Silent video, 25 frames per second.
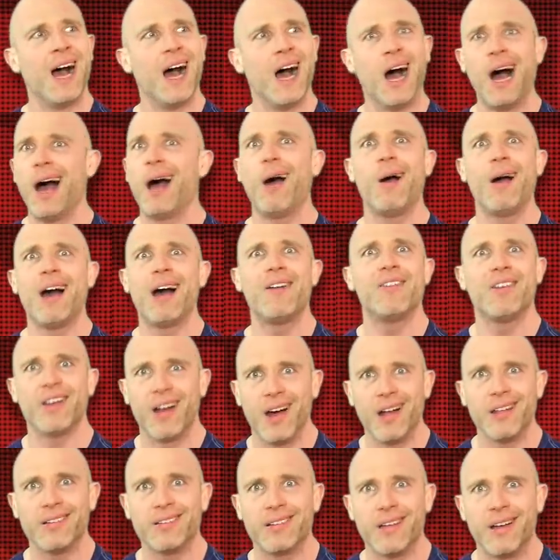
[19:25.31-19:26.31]
I'll have an
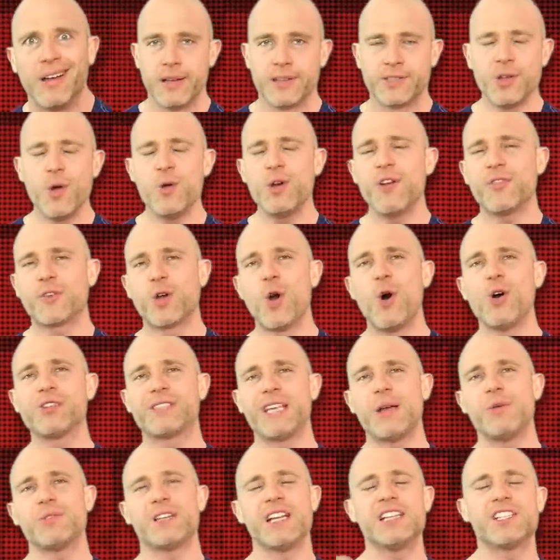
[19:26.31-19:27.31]
answer. Soon, of course,
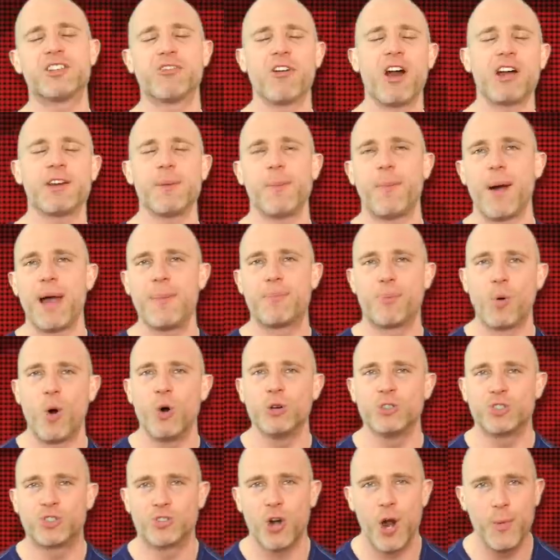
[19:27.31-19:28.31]
he was interrupted by
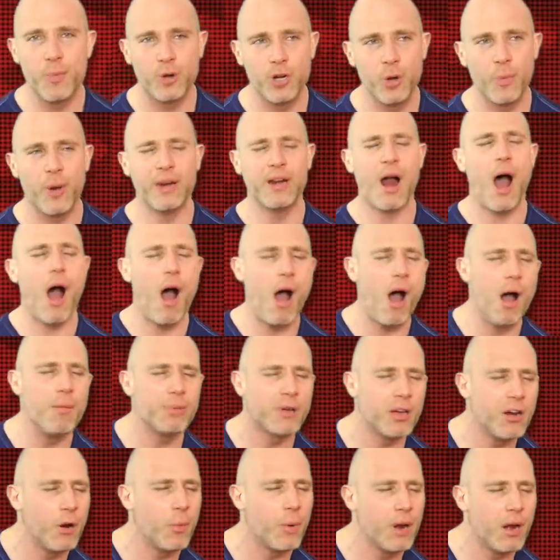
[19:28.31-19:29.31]
Braun Strowman, who went, oh, I'm
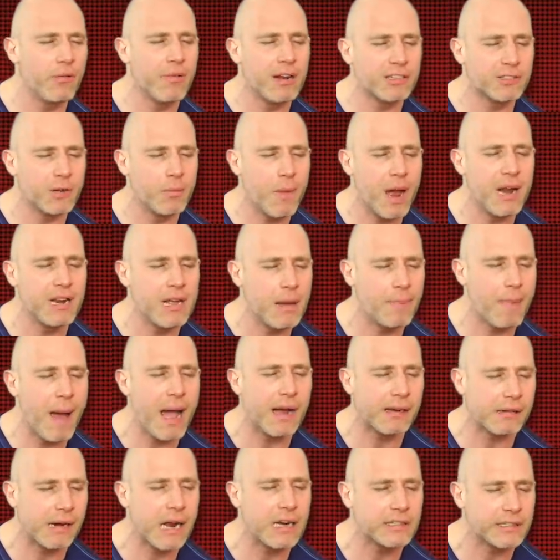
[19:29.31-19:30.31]
going to win a WrestleMania
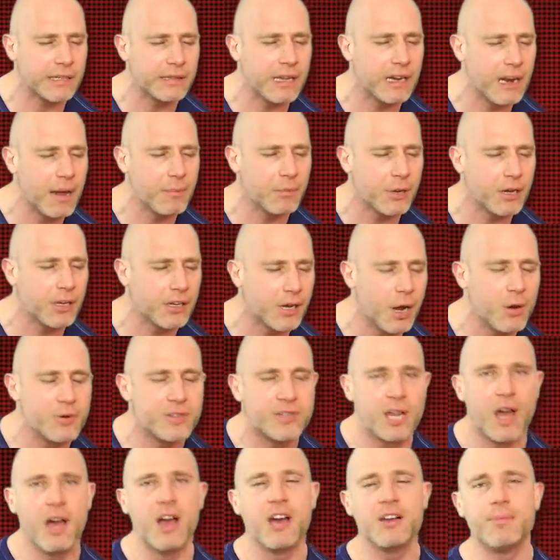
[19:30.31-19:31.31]
Backlash and then I'm going to go
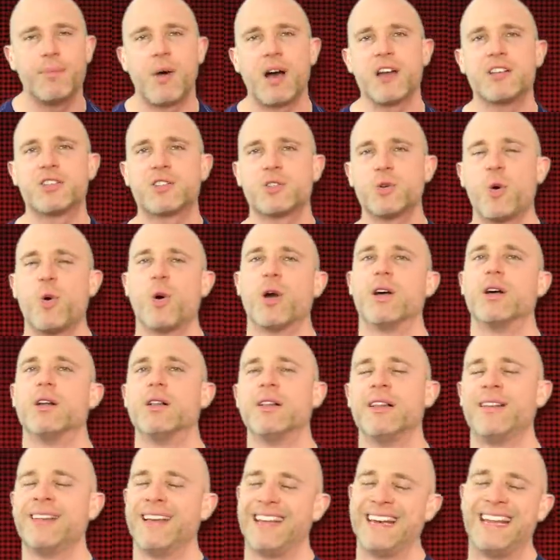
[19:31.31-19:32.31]
turn my
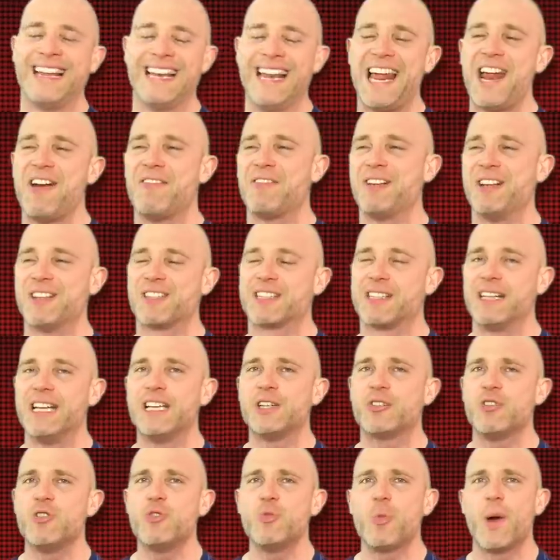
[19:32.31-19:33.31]
soil. And hilariously,
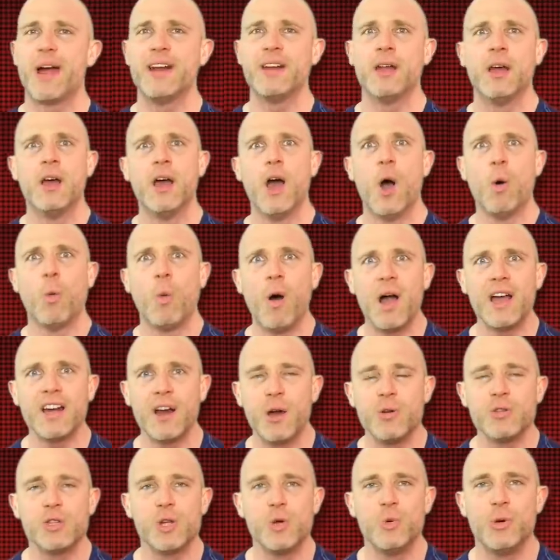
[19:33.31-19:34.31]
Drew went, why
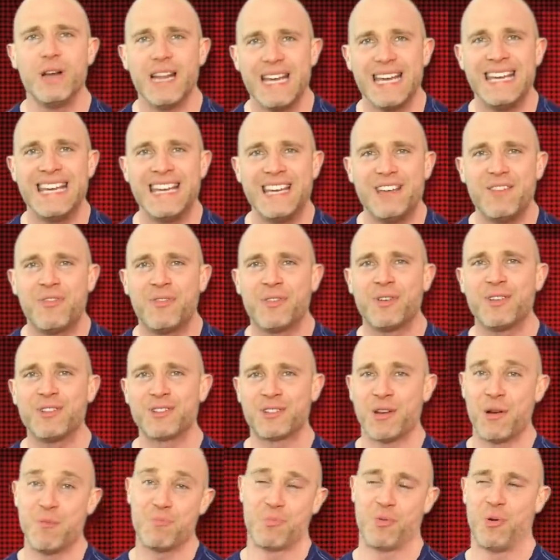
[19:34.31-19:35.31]
don't you leave?
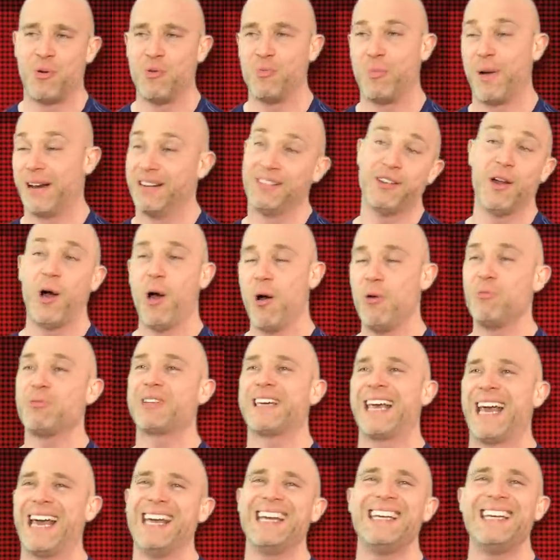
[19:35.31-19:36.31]
So Braun went,
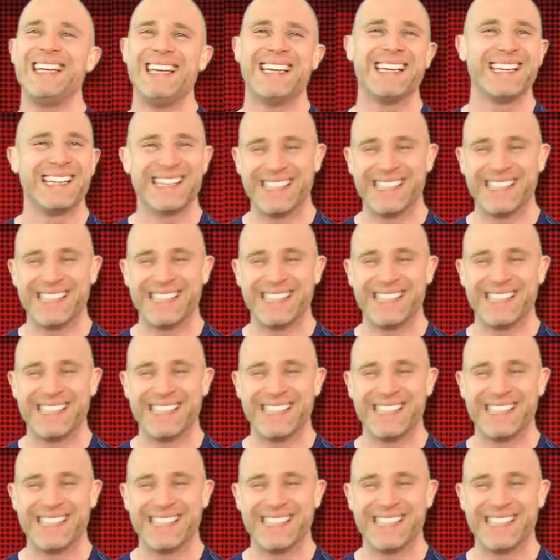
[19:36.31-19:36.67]
okay.